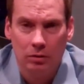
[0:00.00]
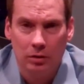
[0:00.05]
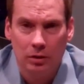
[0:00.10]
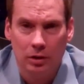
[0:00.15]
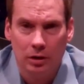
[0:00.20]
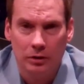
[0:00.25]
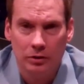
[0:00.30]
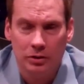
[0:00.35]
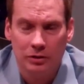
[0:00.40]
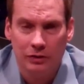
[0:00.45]

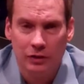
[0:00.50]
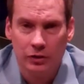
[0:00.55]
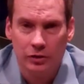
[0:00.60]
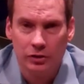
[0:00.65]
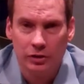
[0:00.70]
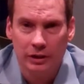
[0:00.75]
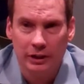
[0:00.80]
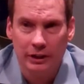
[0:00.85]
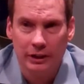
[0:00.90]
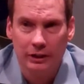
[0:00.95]

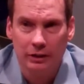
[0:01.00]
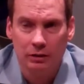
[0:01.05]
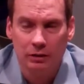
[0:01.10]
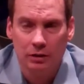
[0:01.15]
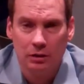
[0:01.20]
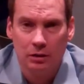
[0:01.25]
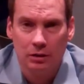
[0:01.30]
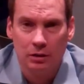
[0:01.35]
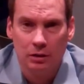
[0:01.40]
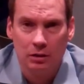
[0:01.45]
diversity
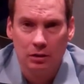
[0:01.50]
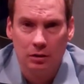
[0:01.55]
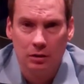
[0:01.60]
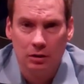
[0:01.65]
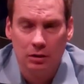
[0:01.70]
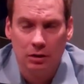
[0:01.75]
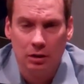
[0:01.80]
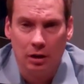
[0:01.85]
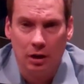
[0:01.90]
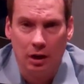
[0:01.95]

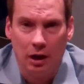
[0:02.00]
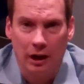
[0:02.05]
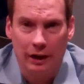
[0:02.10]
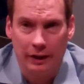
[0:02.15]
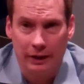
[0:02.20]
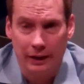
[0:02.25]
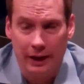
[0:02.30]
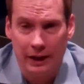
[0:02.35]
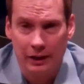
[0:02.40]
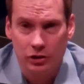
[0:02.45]
on
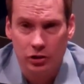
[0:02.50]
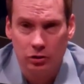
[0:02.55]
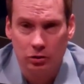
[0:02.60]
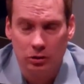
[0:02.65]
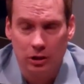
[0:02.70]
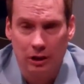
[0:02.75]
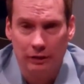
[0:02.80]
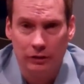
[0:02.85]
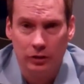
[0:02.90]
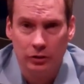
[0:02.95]
a
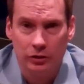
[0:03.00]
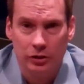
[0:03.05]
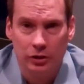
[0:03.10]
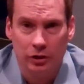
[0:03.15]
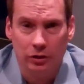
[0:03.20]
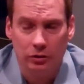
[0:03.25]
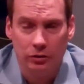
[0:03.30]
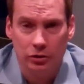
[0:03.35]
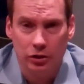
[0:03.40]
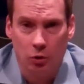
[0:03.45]
national level
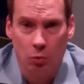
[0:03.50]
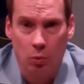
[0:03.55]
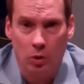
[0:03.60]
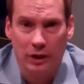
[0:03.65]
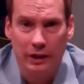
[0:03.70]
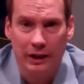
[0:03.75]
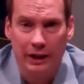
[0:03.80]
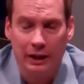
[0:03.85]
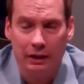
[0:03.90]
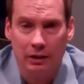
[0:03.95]
to
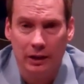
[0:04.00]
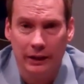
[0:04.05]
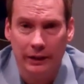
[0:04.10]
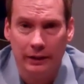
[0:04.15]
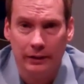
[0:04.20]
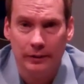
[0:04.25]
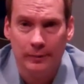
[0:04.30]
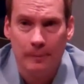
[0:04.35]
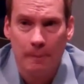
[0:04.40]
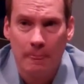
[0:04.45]
one area.